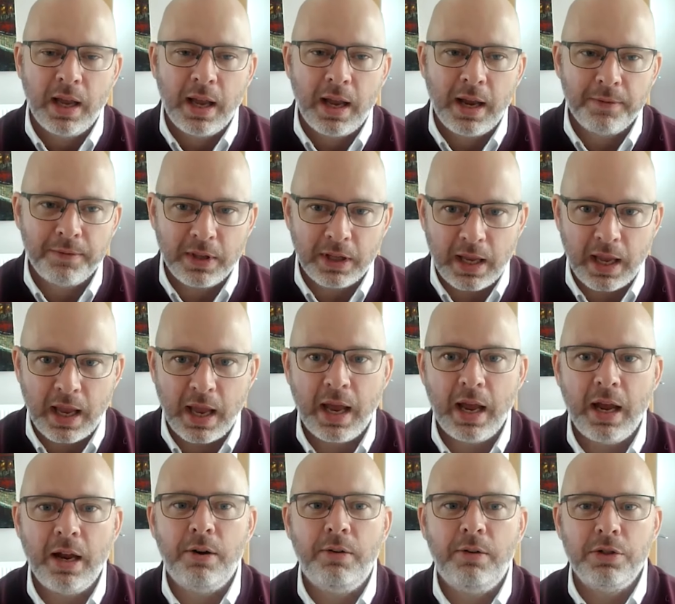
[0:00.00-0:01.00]
have the
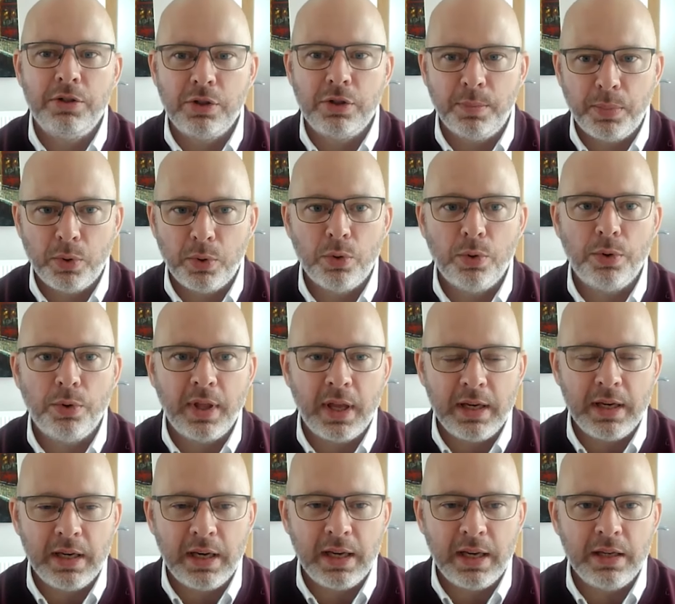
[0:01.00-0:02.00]
care and support they
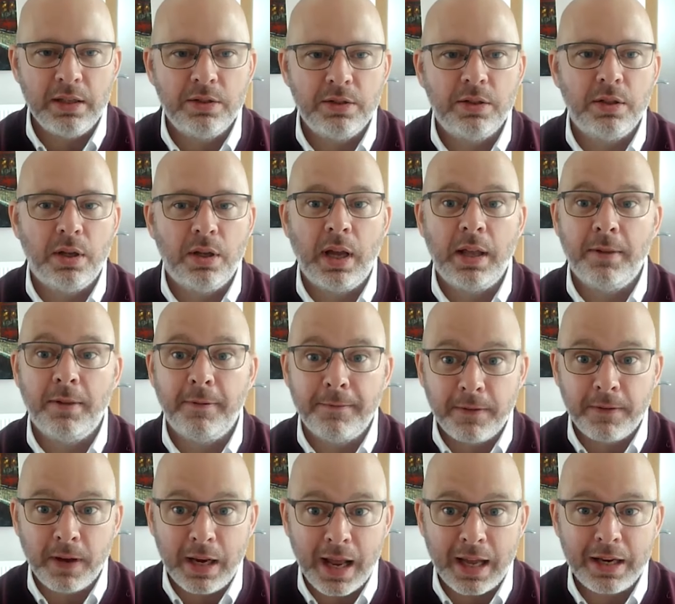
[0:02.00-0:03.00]
need and the
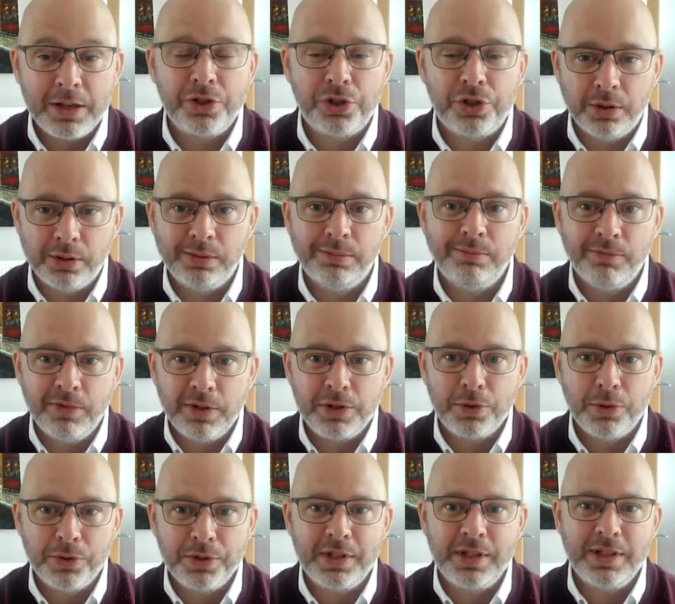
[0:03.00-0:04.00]
financial
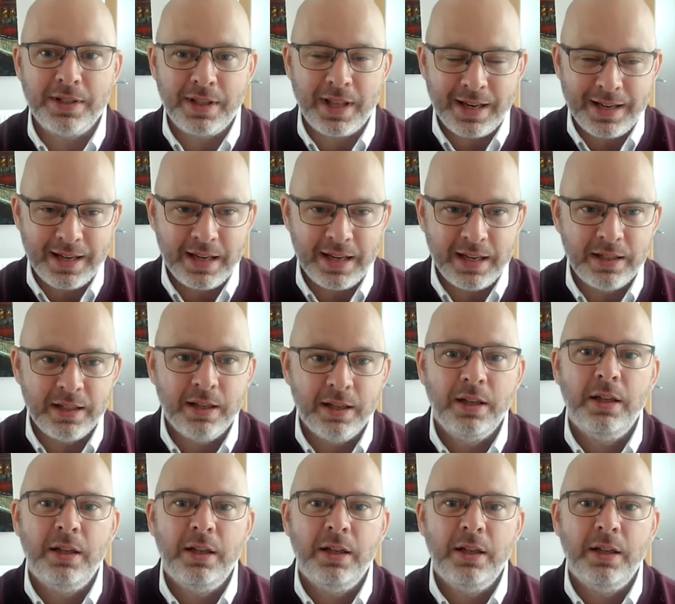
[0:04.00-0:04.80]
resources they need